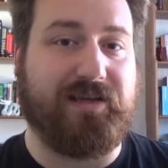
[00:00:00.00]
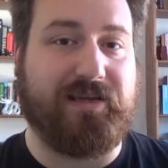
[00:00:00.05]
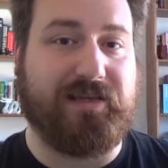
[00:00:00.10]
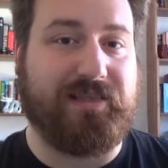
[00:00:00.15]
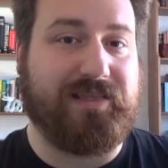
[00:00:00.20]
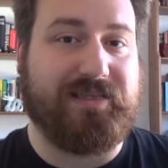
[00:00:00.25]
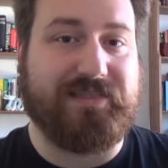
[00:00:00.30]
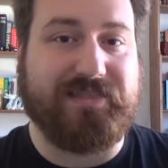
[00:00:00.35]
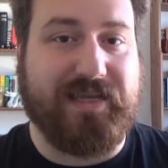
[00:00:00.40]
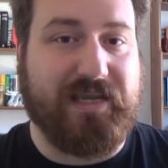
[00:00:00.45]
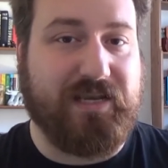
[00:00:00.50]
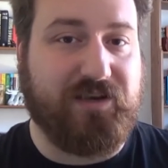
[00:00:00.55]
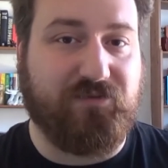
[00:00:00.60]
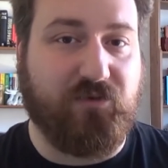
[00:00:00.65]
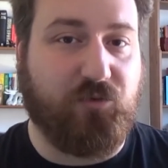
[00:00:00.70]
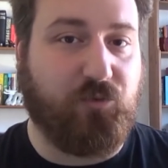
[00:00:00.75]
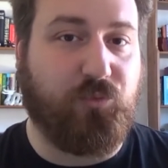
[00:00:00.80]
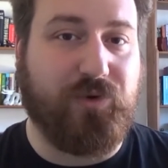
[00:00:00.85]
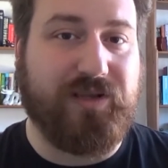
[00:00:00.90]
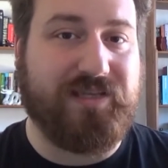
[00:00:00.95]
in the dead of
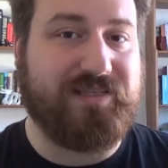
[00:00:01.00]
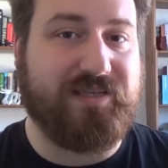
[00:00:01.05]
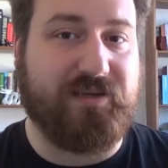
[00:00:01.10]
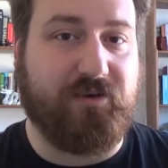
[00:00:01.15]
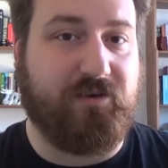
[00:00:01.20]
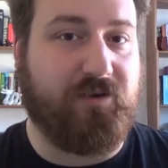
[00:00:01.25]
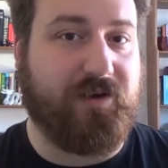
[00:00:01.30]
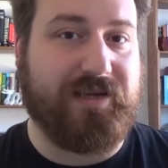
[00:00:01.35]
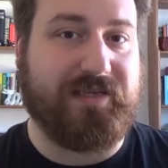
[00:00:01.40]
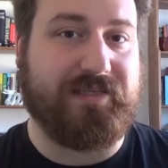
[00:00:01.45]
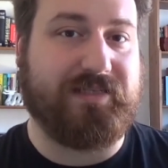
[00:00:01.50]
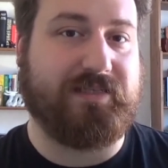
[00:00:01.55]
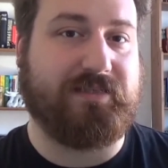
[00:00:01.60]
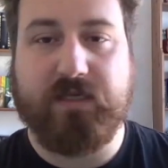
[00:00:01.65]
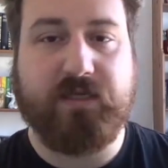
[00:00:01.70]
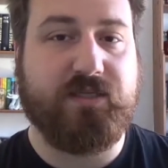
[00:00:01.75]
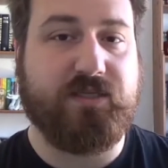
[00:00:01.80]
a winter night.